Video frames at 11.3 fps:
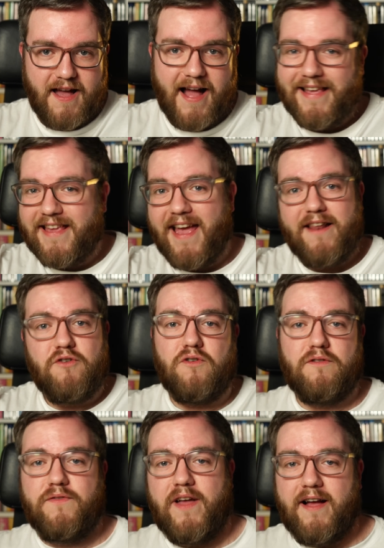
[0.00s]
I get
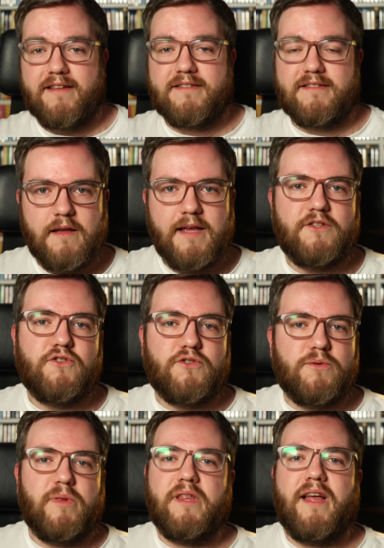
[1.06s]
all of that. It's just
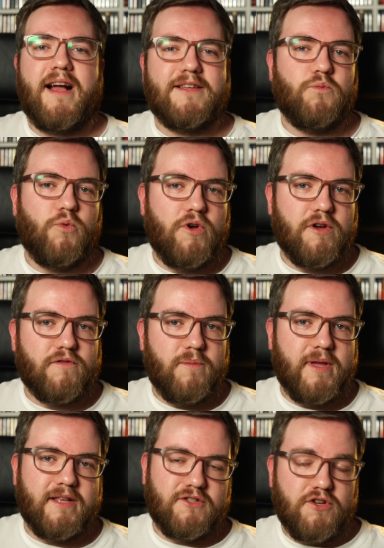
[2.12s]
something that hasn't worked for
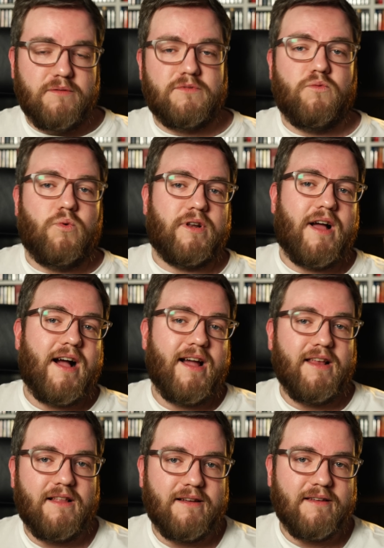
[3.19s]
me in terms of what
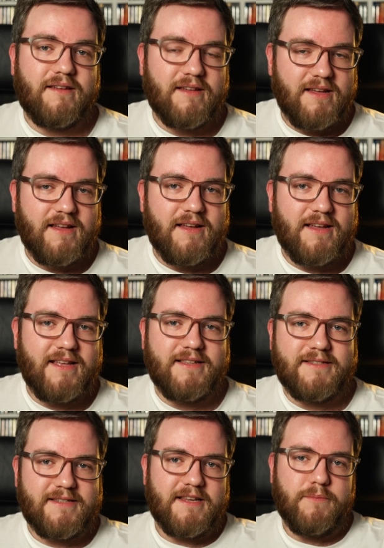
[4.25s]
I like in
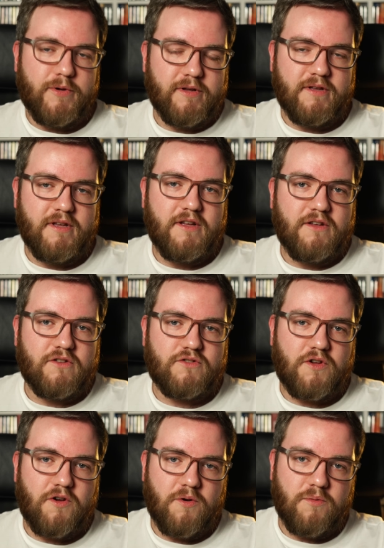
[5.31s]
cinema.
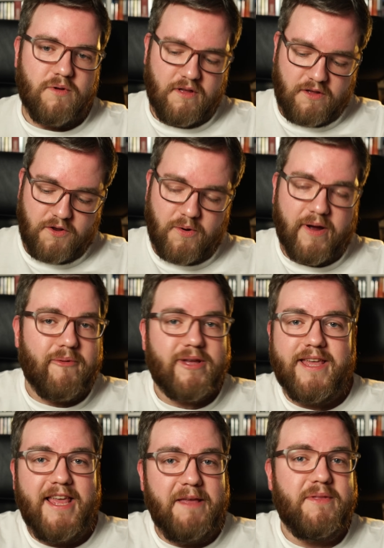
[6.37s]
So, you know, I will
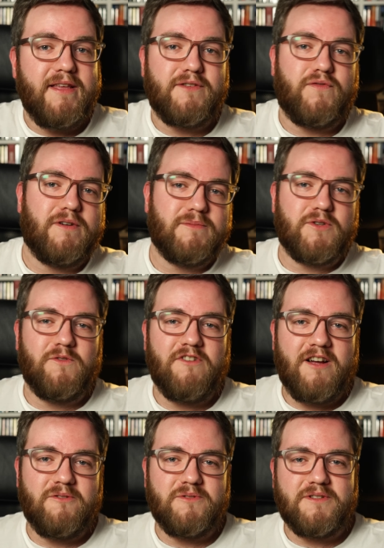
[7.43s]
keep these films
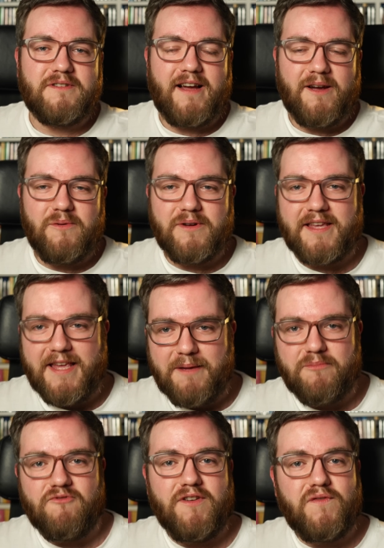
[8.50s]
around. I will
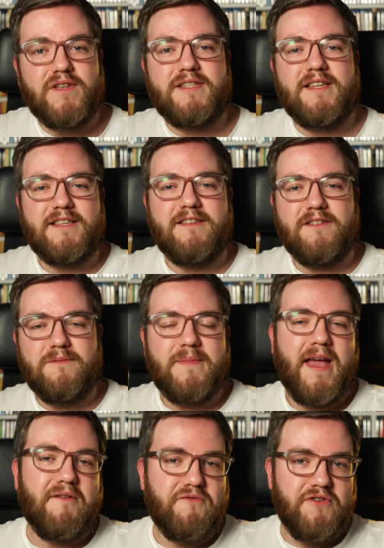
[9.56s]
keep revisiting them
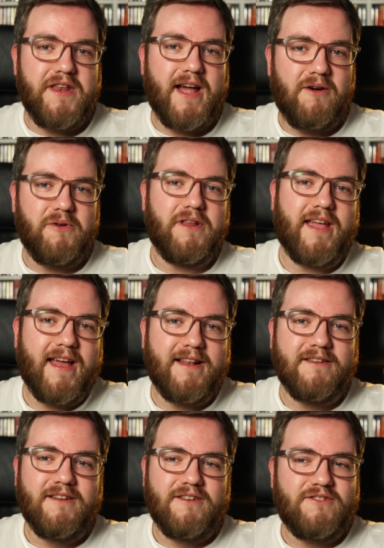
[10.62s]
every now and
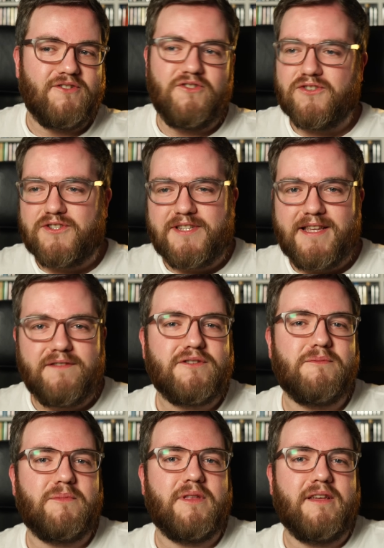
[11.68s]
again to just see if
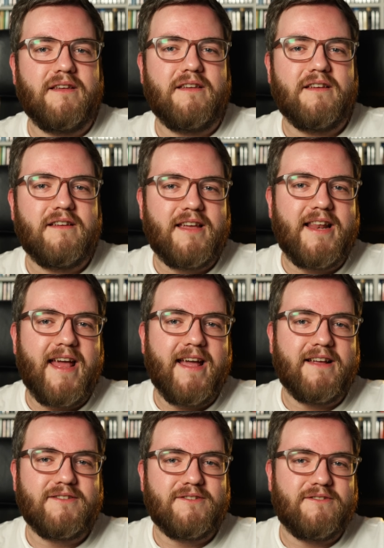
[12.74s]
something
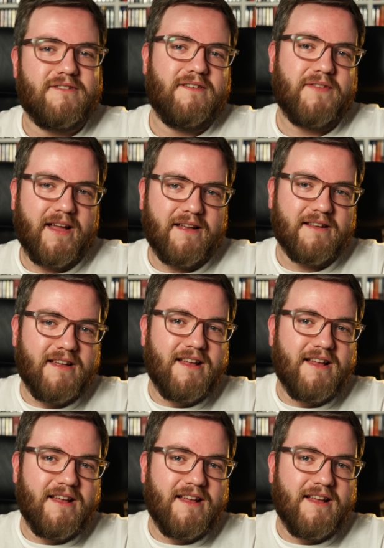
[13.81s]
connects, if that